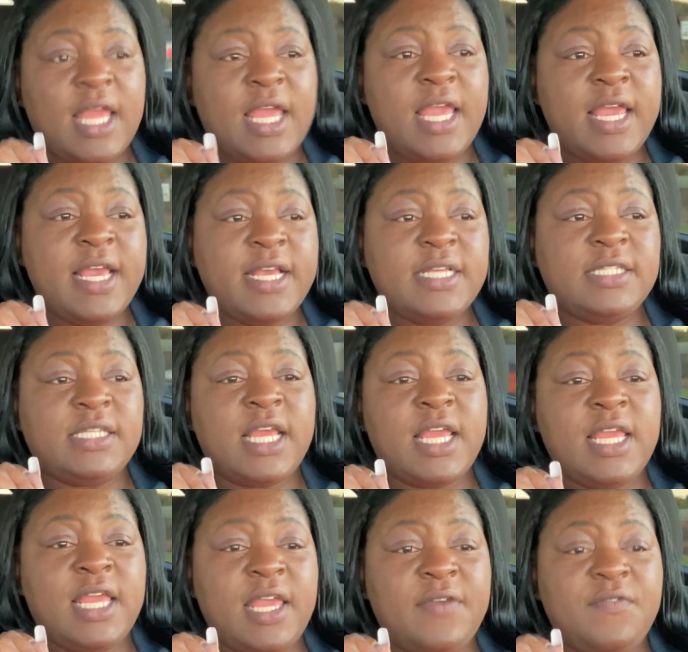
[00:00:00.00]
is
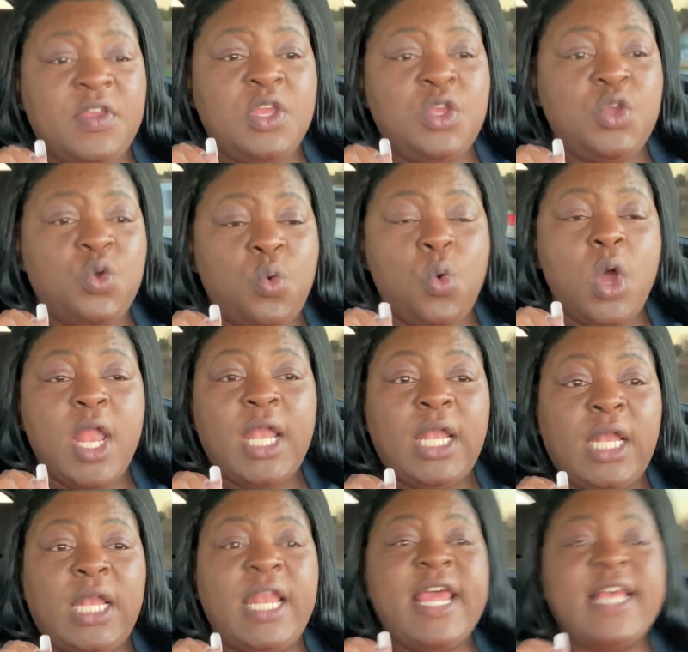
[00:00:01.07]
giving you
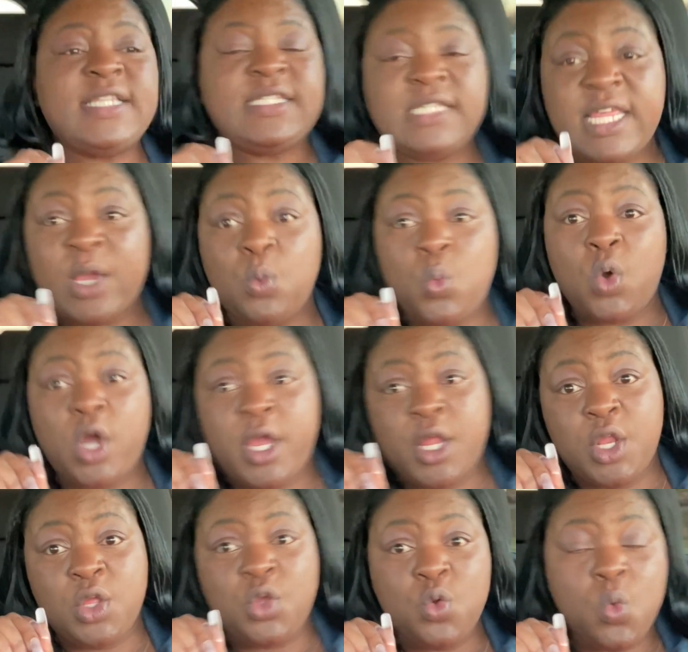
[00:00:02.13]
less than
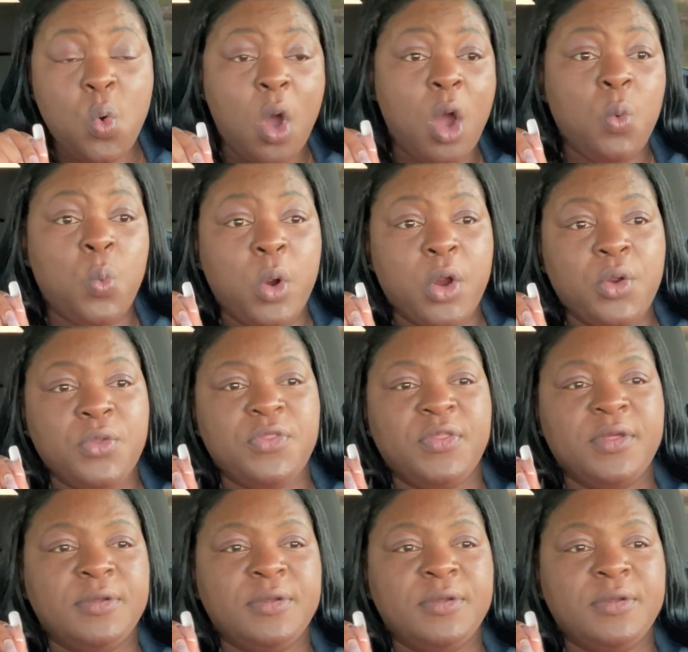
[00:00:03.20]
what you are worth,